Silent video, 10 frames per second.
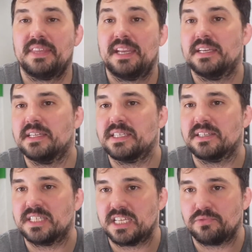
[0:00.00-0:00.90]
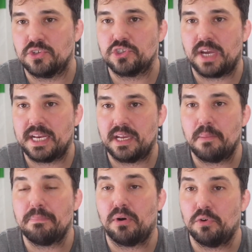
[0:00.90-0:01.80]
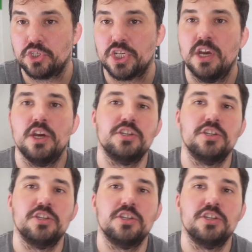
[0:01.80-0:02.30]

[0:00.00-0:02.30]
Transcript: that a successful training approach.